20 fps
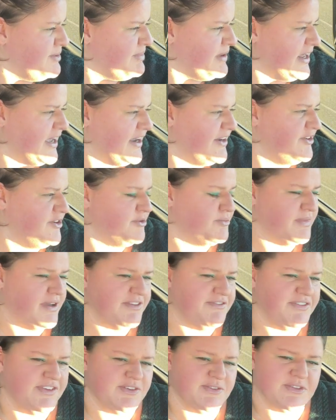but I know my
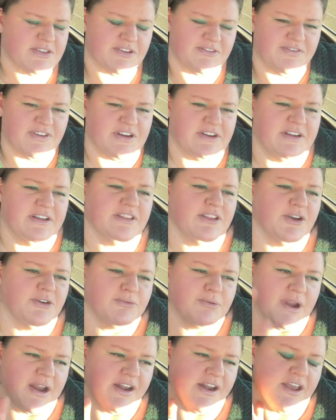views are very low
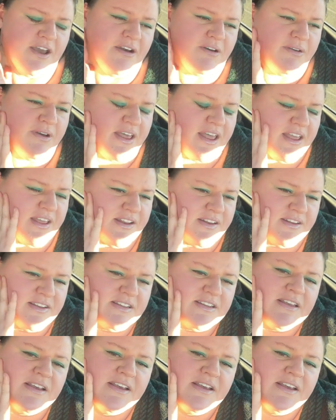right now, and